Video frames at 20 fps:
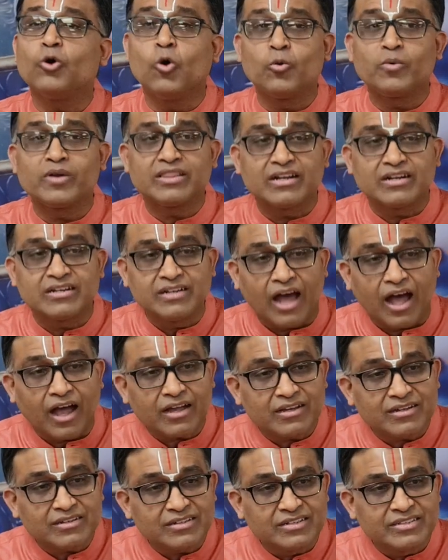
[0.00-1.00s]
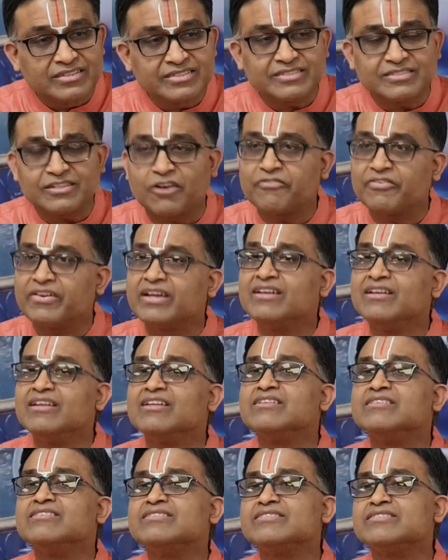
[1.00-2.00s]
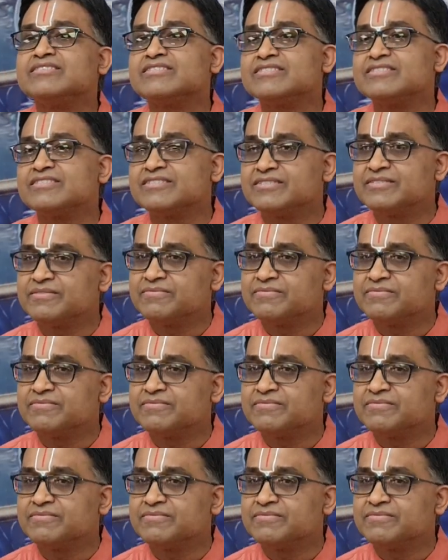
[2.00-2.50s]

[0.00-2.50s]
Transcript: over the darkness of ignorance.